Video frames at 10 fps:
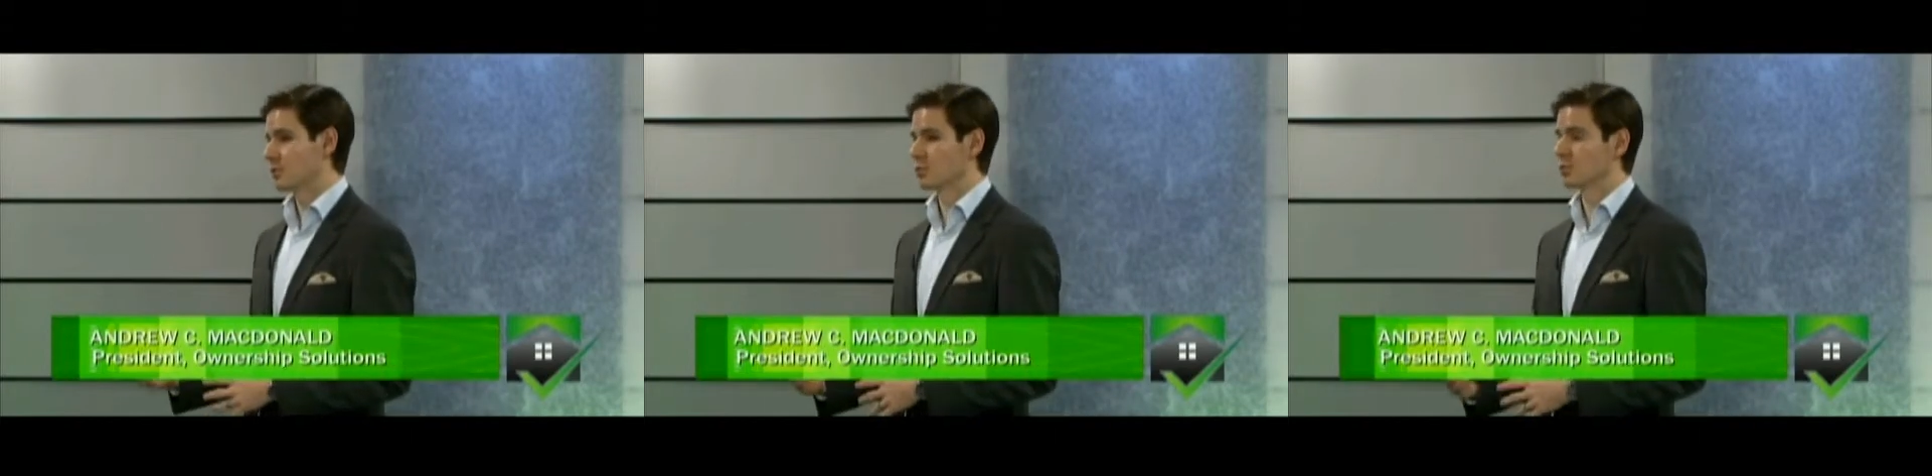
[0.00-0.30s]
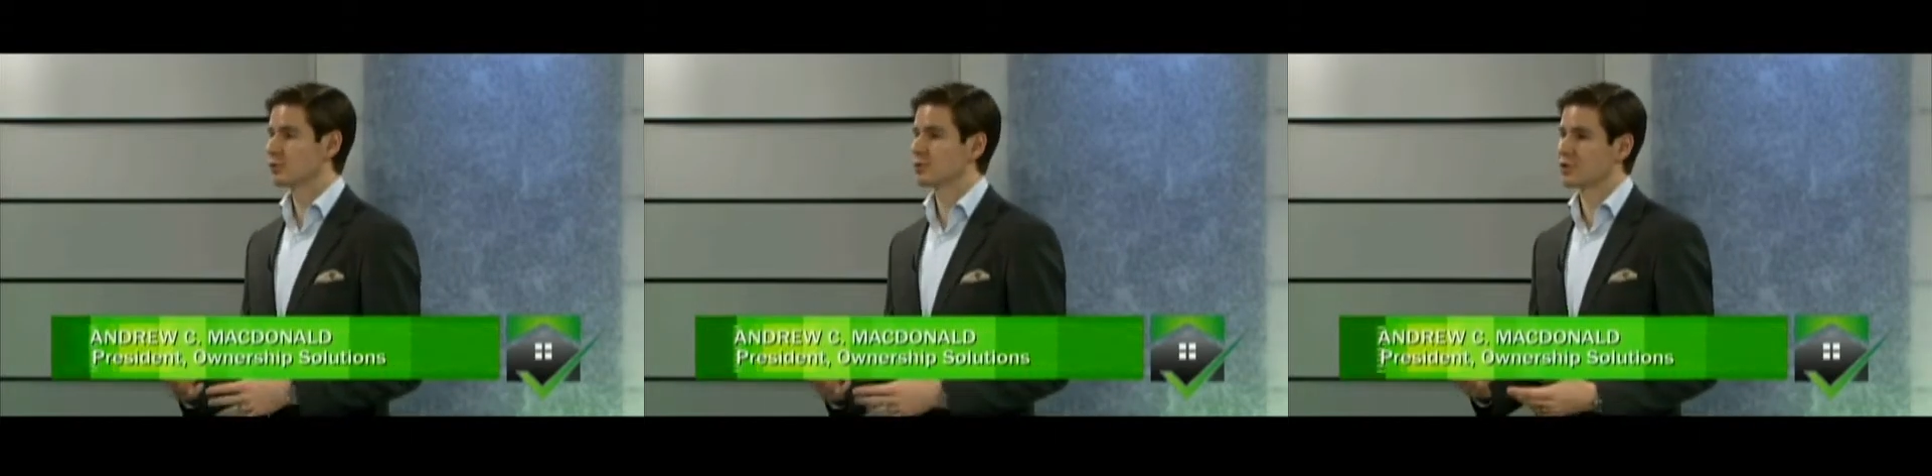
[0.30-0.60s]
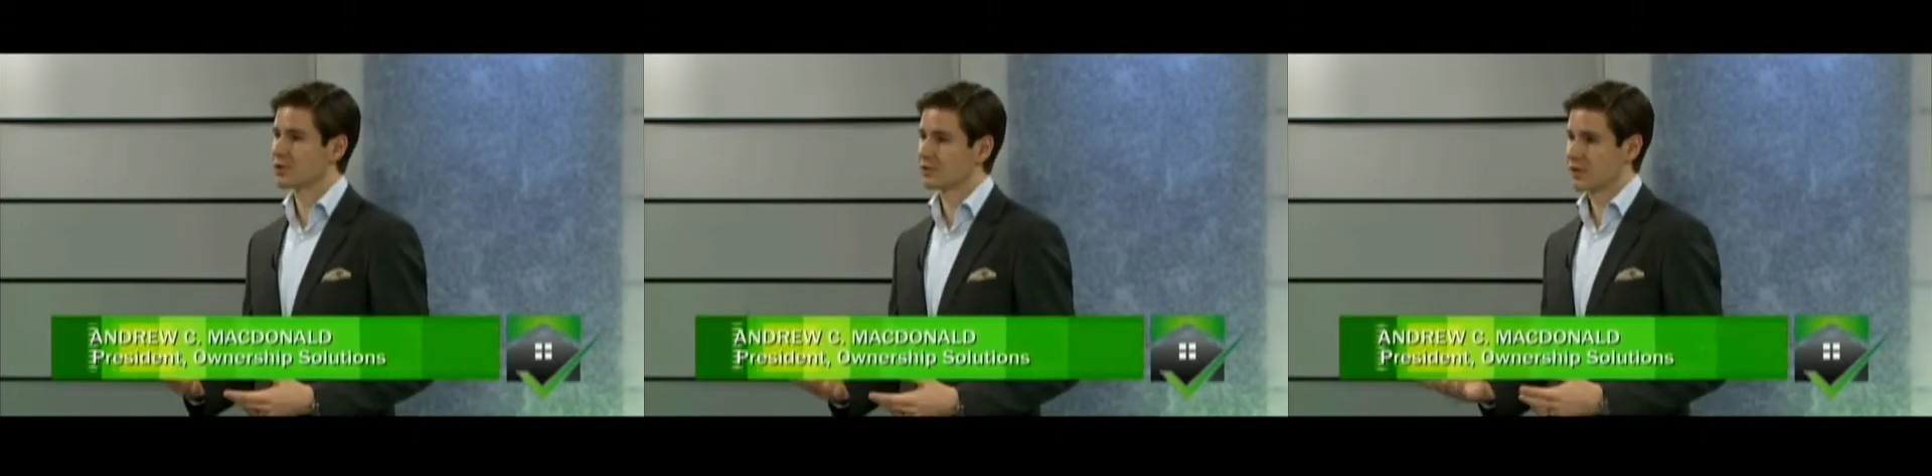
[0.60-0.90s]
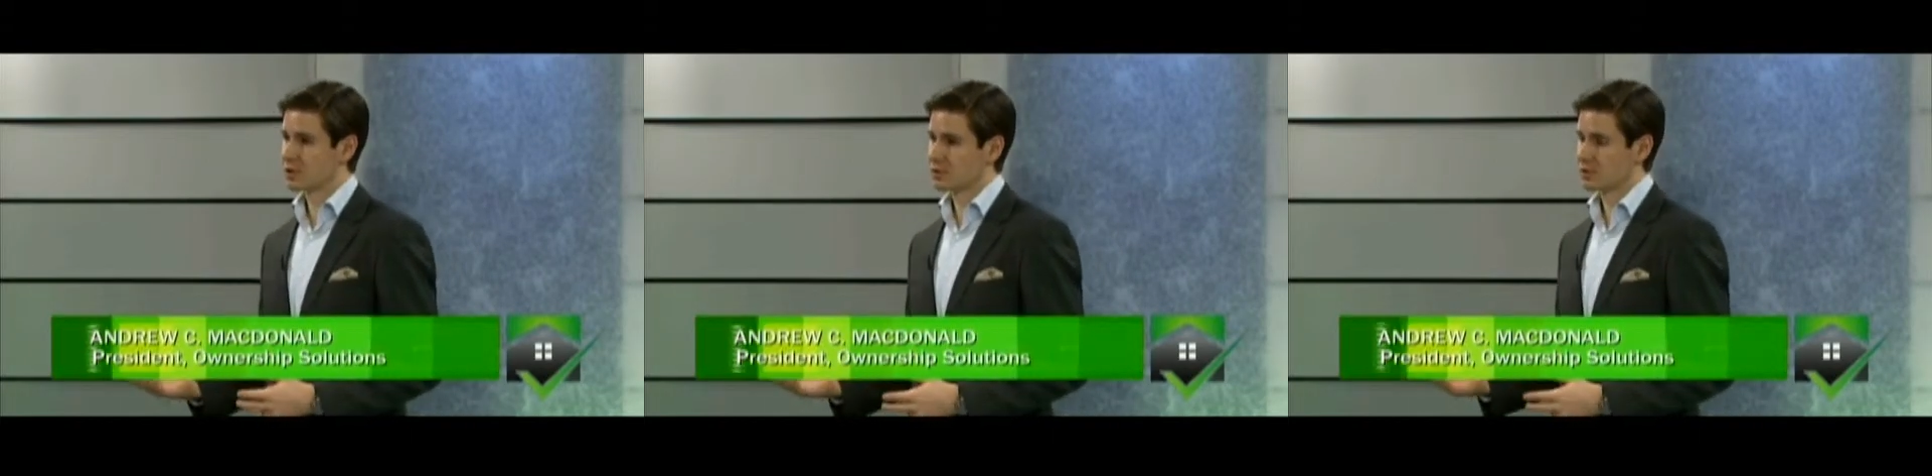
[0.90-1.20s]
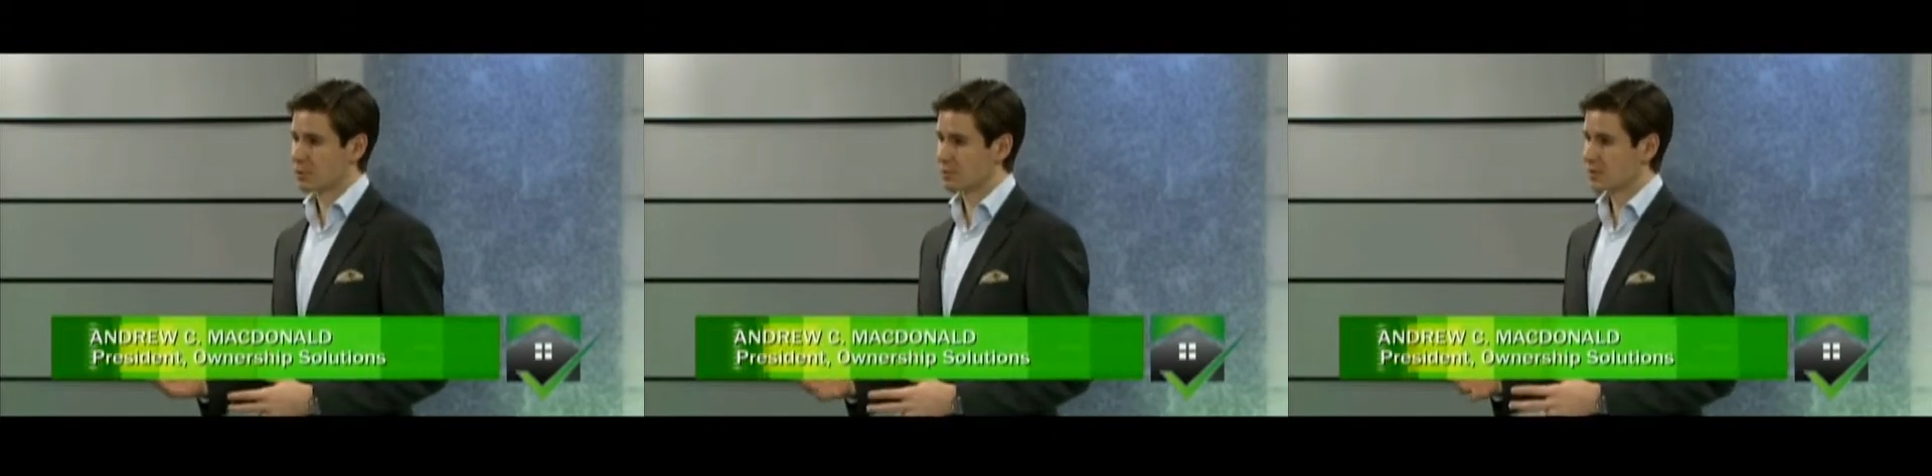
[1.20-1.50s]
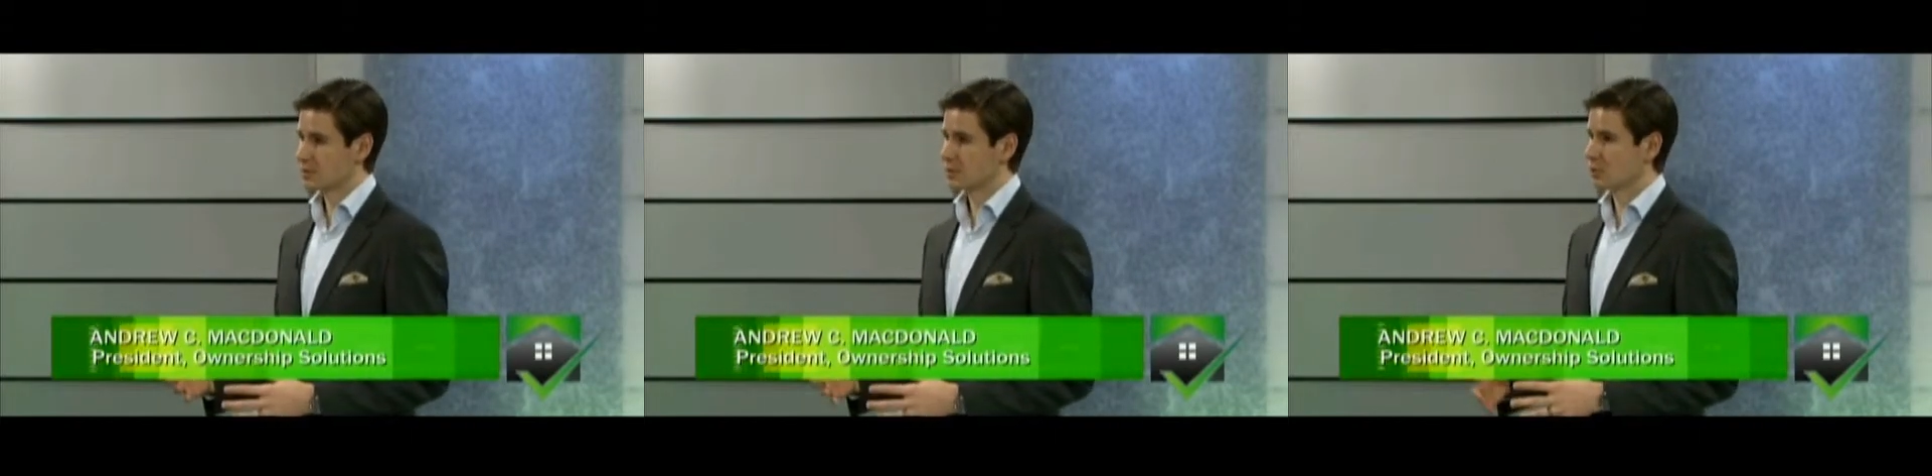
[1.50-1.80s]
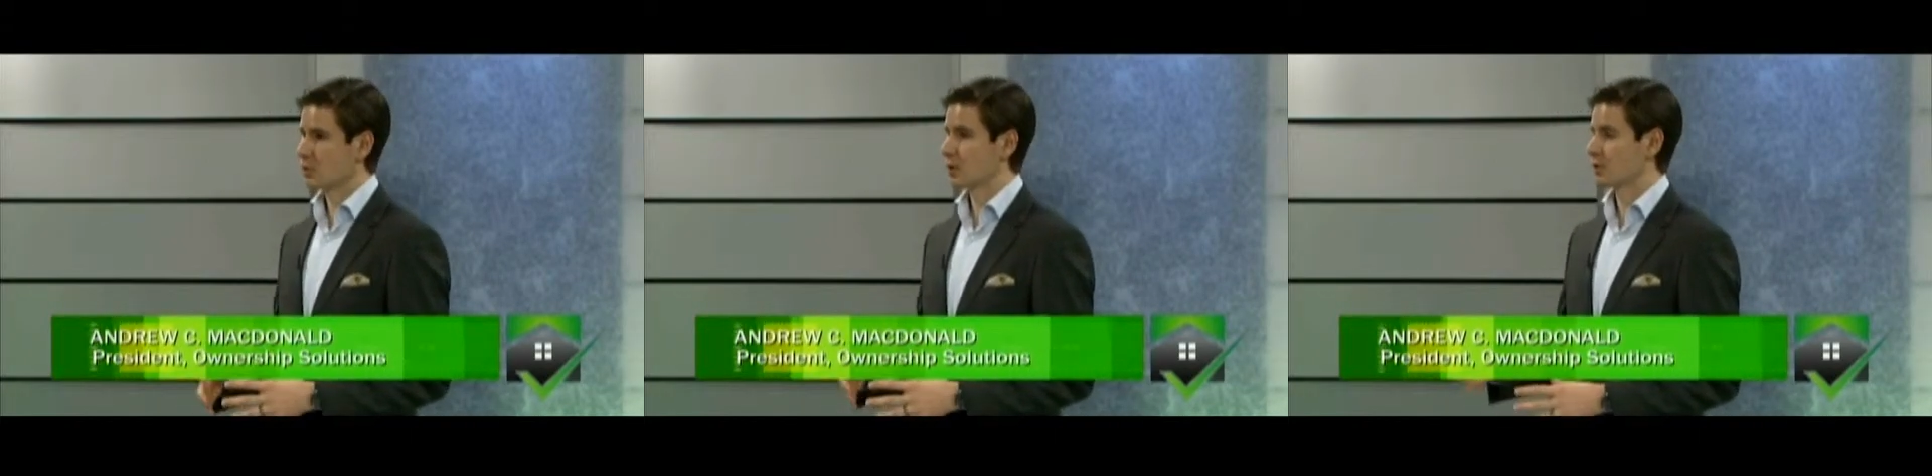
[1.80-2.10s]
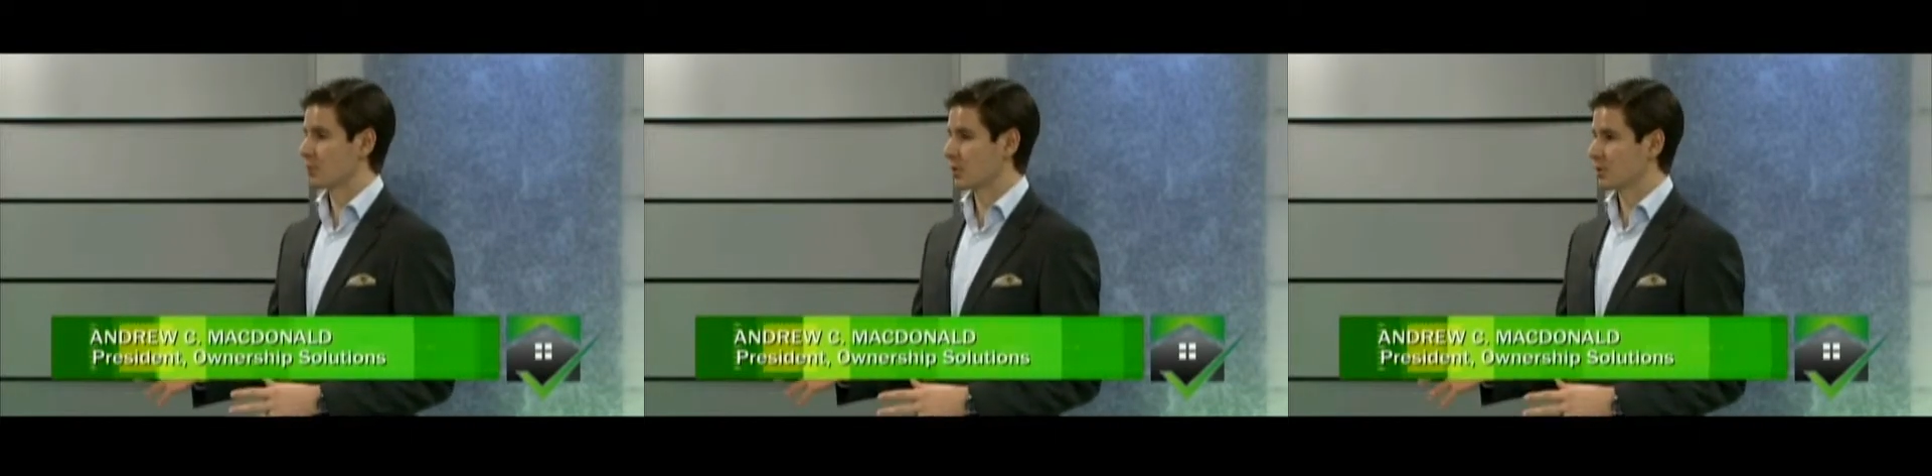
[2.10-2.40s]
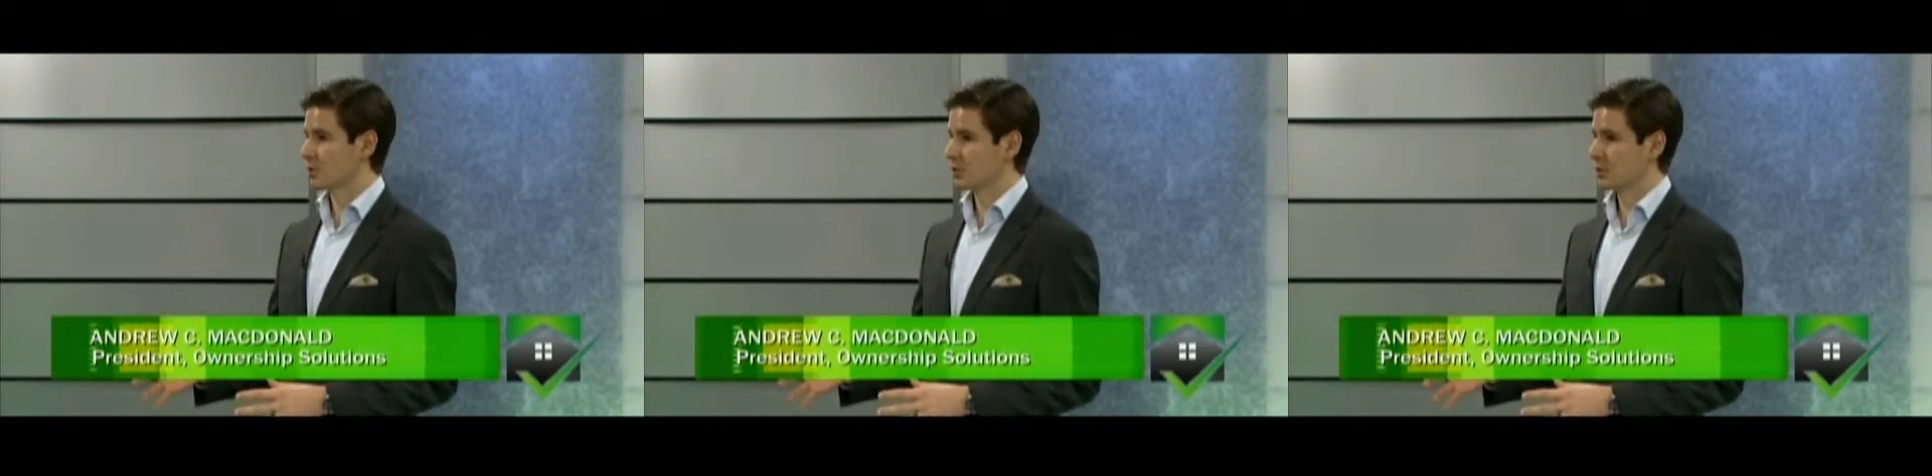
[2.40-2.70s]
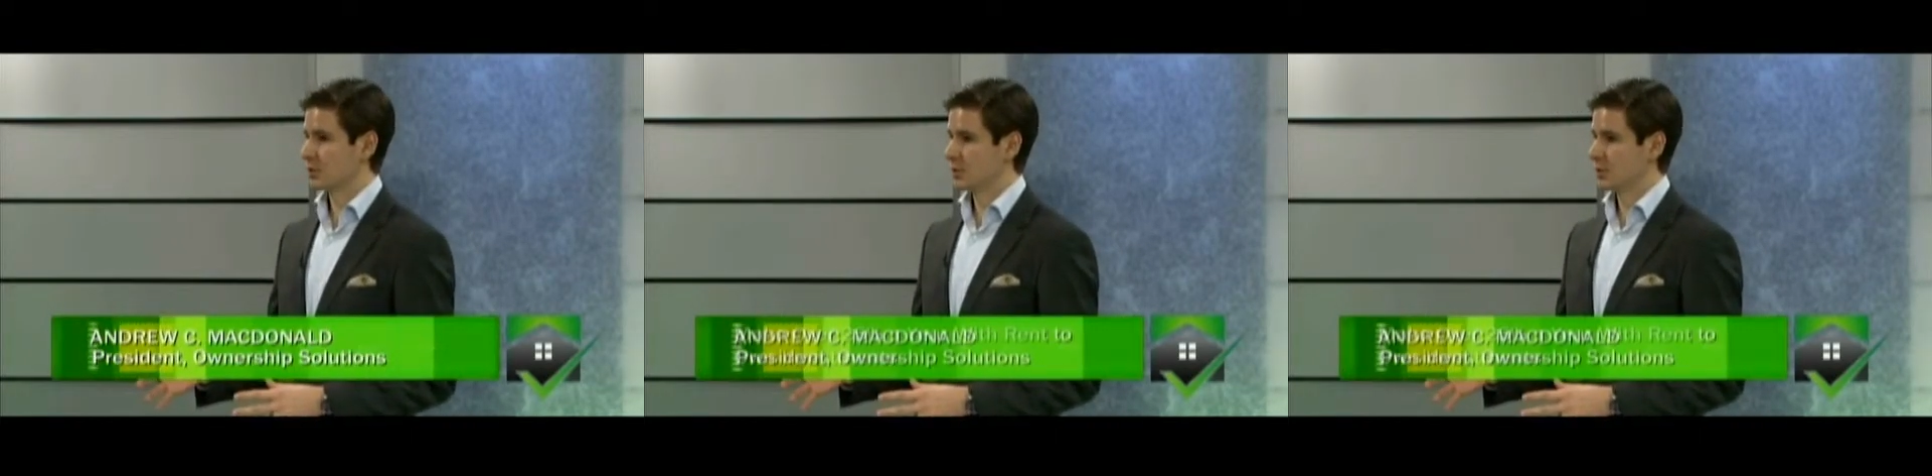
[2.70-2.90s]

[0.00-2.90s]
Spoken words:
is we'll do a joint venture agreement with our partner,